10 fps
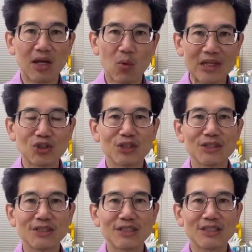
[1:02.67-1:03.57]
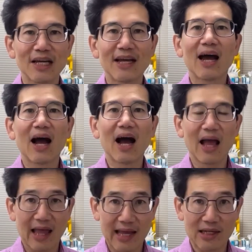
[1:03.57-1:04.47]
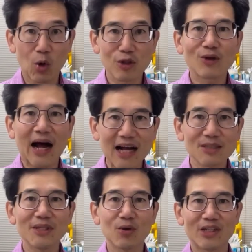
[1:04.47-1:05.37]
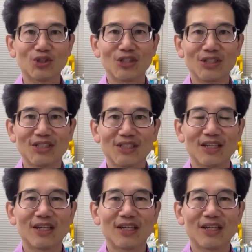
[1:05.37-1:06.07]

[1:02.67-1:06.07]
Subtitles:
questions, and also ask me questions.